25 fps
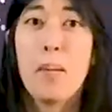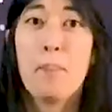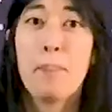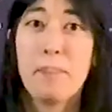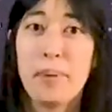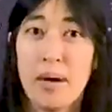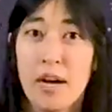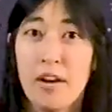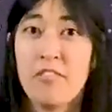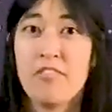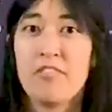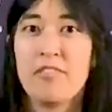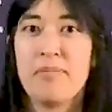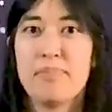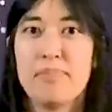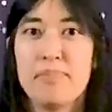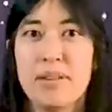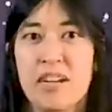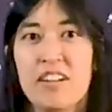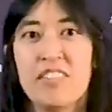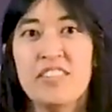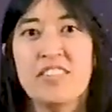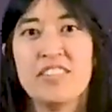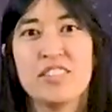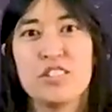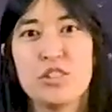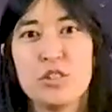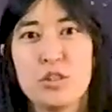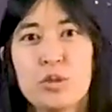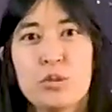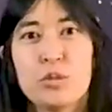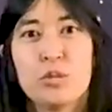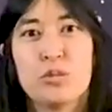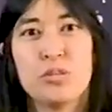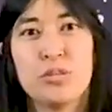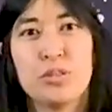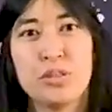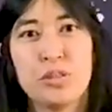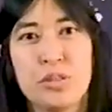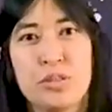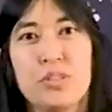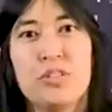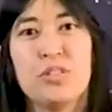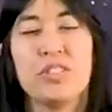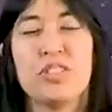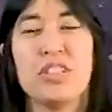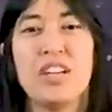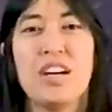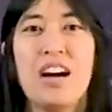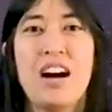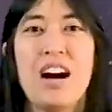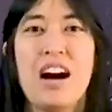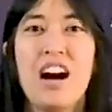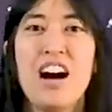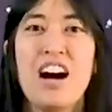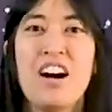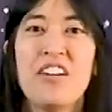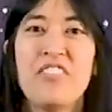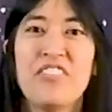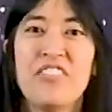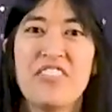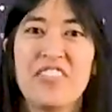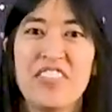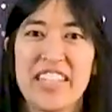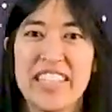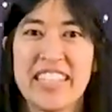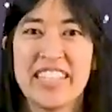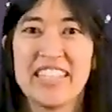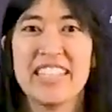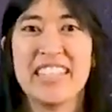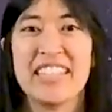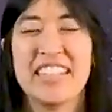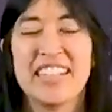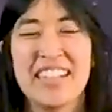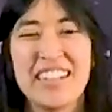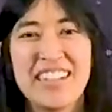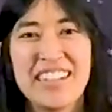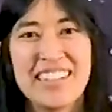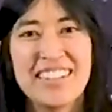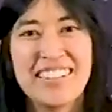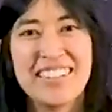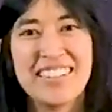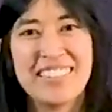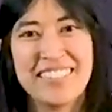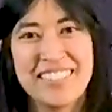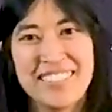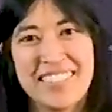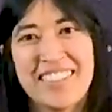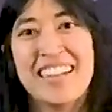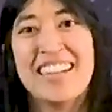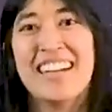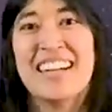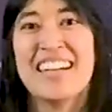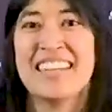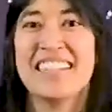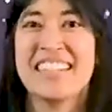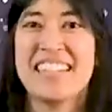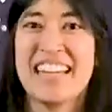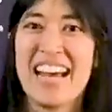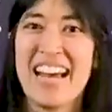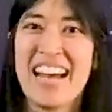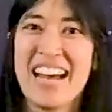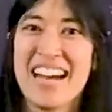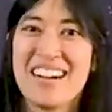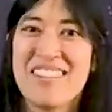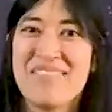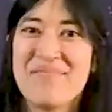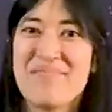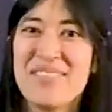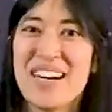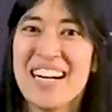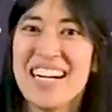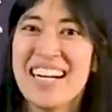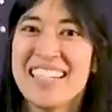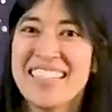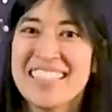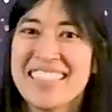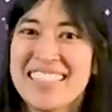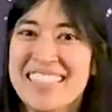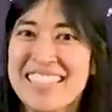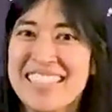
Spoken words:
Puff, puff, toot, toot, off we go. Down by the